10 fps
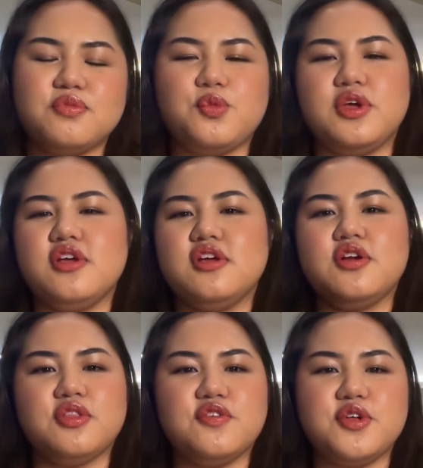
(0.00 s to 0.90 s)
we, you
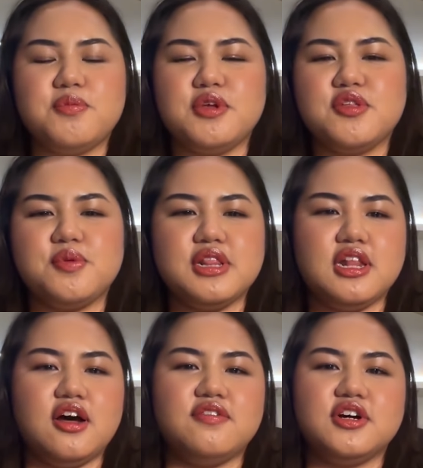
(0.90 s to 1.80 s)
know, in the Philippines, we
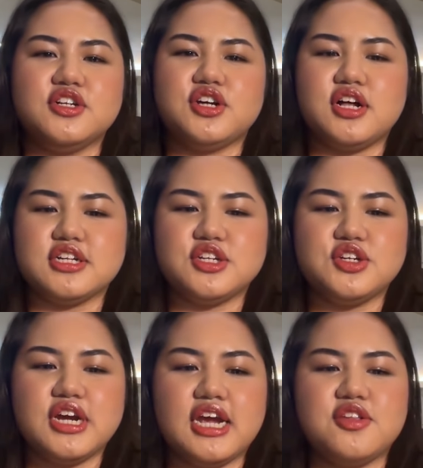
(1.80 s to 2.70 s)
love our chocolate
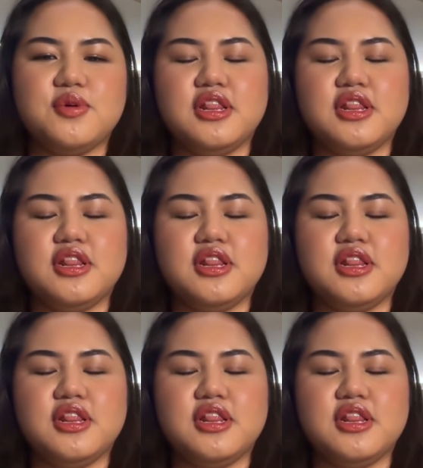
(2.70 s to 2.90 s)
drinks.